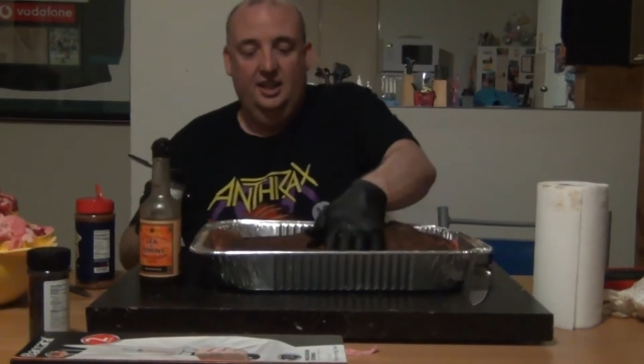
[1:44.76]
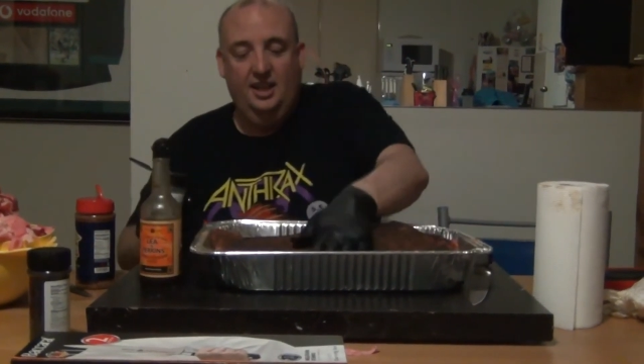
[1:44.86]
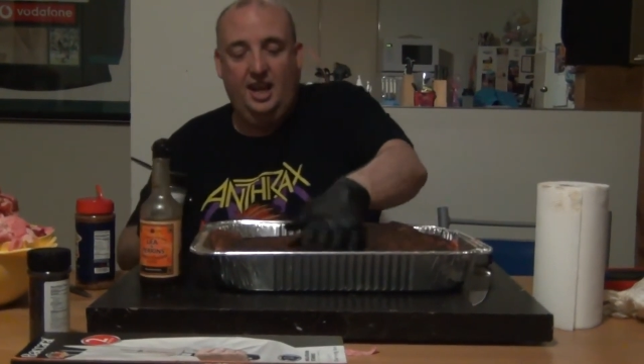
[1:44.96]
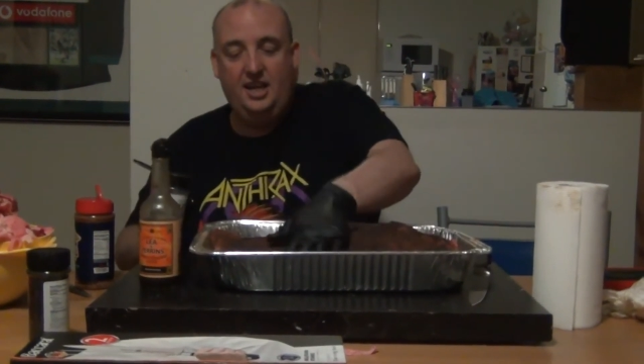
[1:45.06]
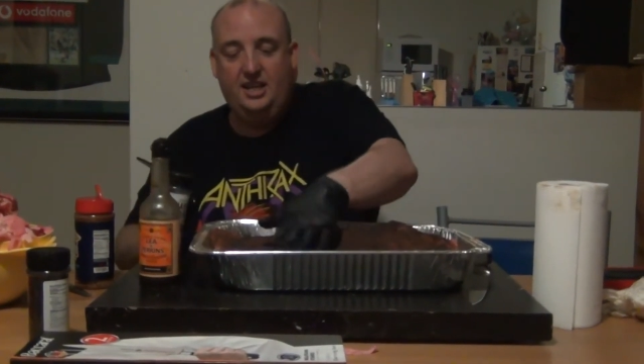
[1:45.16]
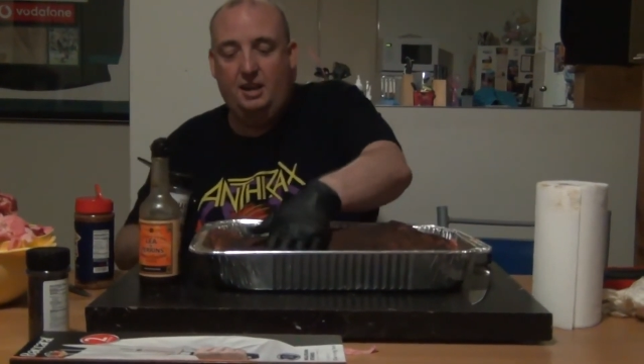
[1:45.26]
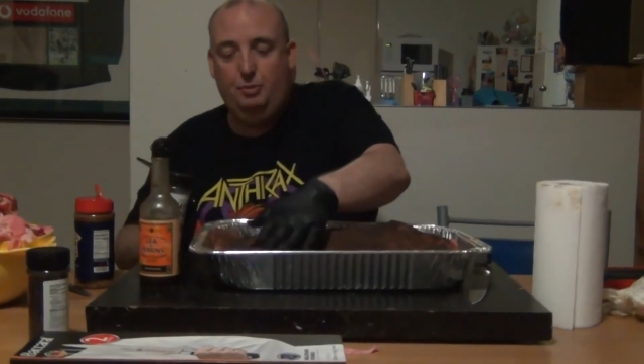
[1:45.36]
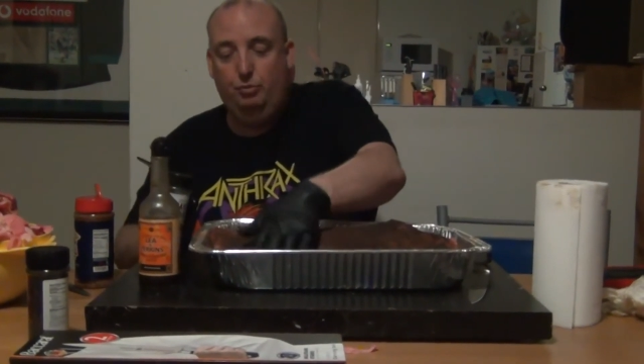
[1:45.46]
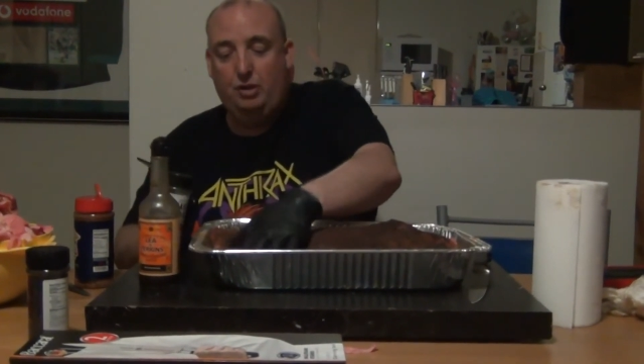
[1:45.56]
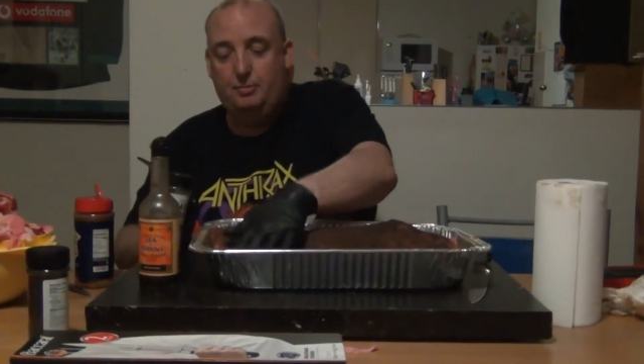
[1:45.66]
And again,
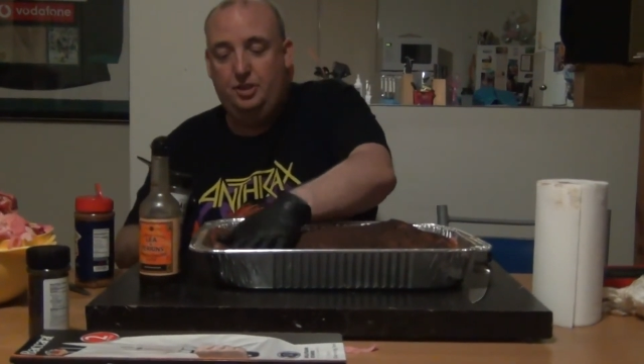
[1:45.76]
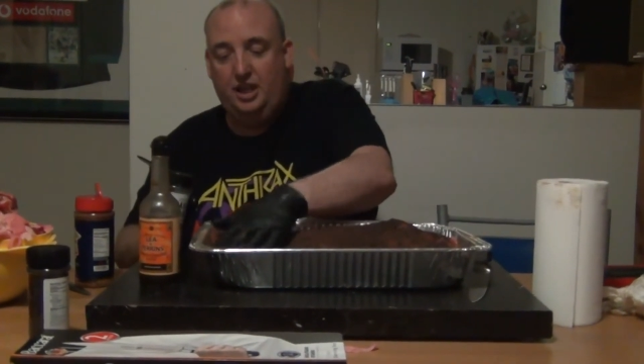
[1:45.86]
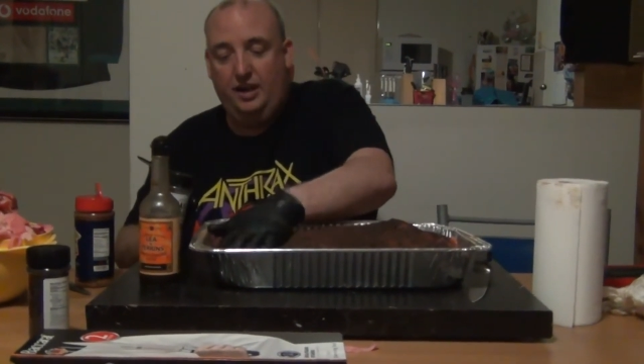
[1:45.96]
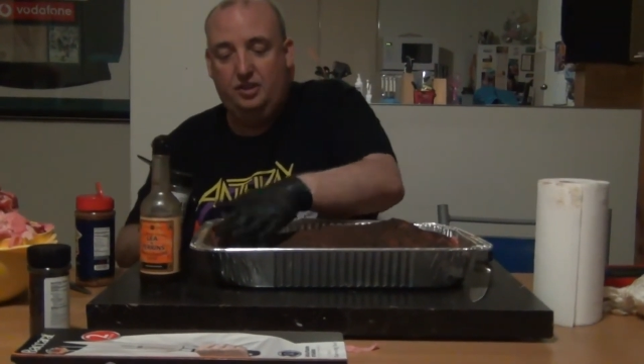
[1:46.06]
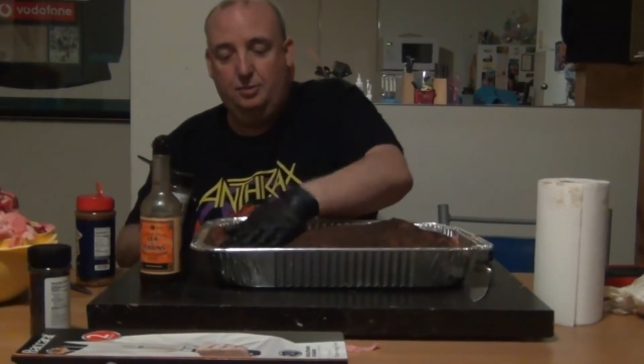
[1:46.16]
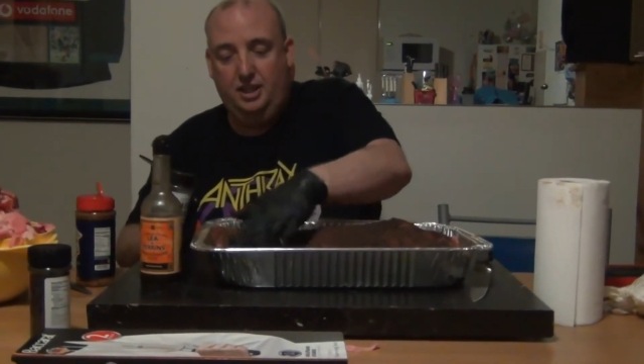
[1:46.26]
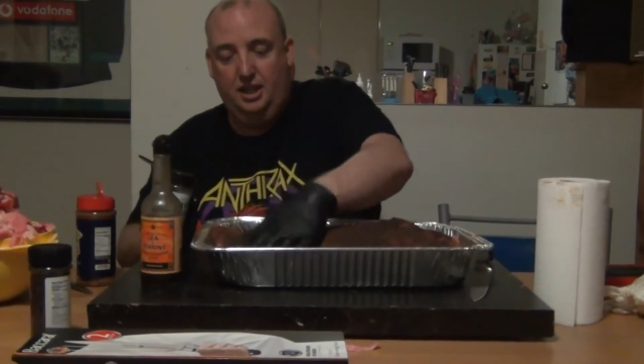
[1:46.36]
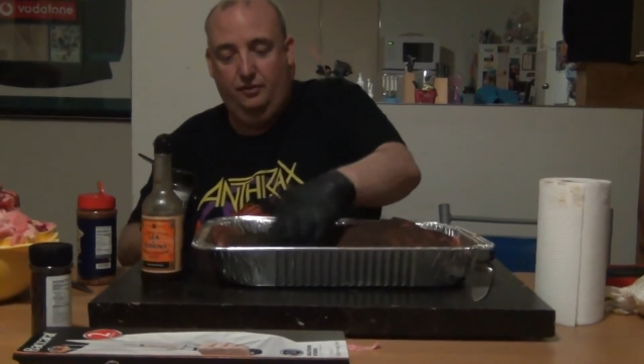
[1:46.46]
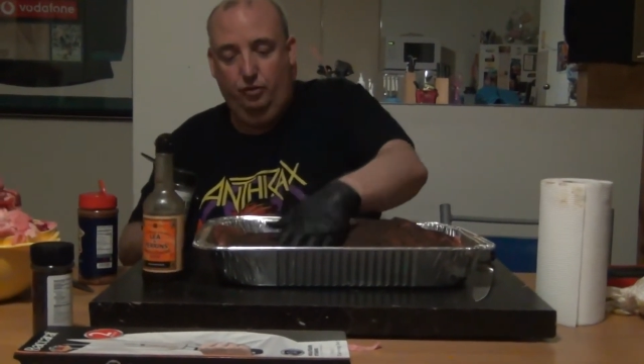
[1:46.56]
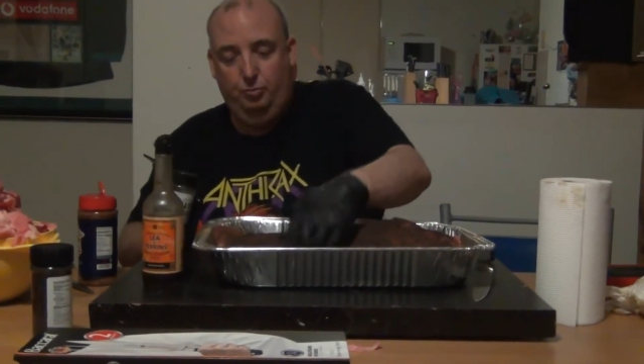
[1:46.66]
with rubs you have to be
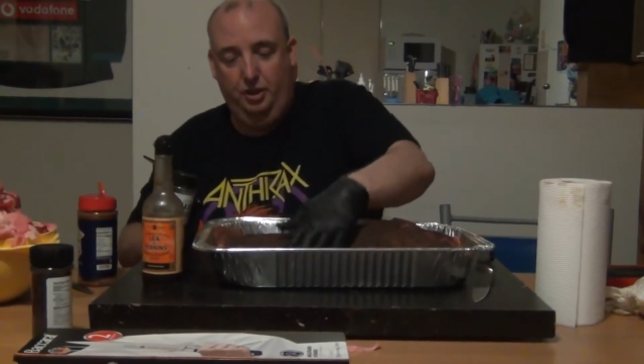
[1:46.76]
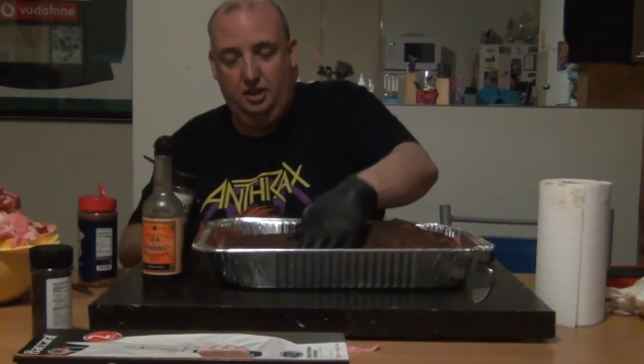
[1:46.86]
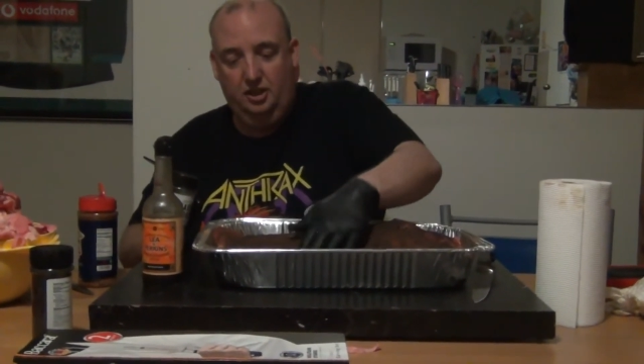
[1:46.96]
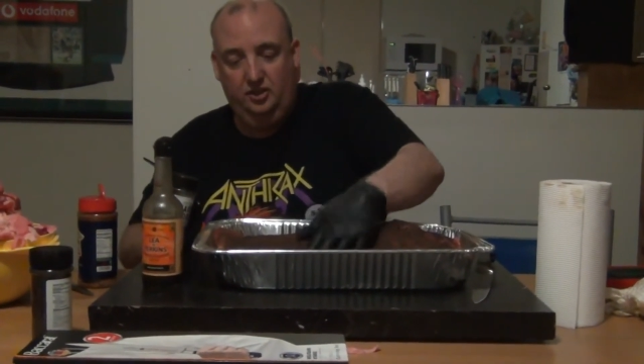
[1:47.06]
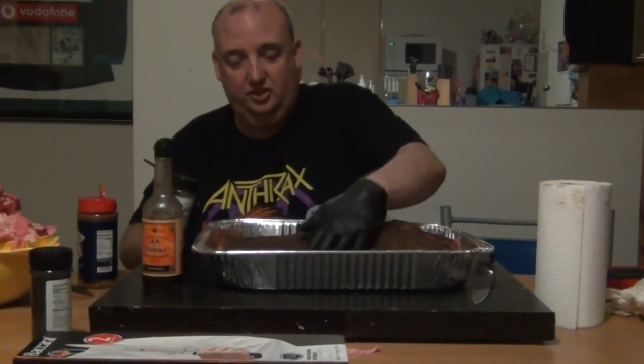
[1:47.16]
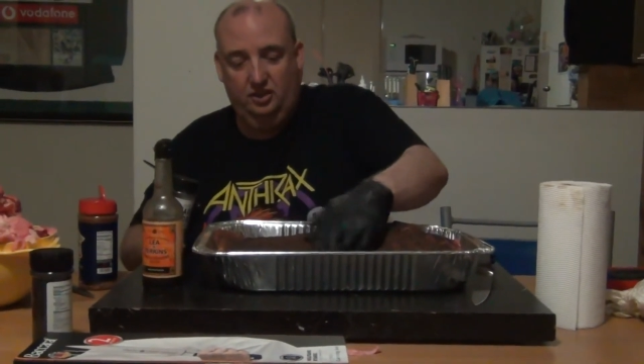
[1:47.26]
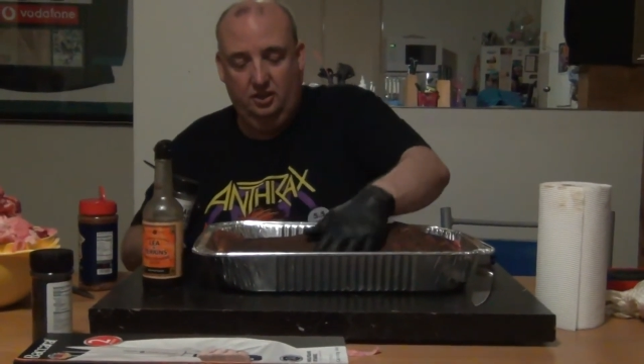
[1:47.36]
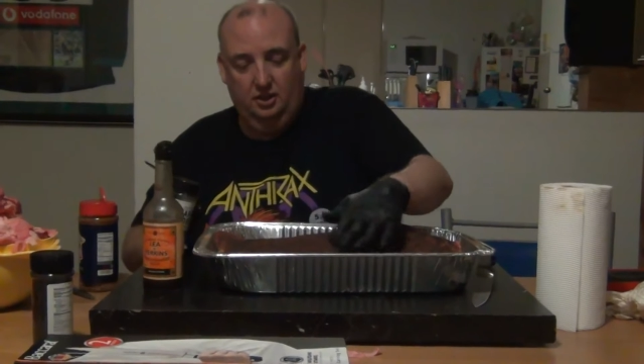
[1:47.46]
careful because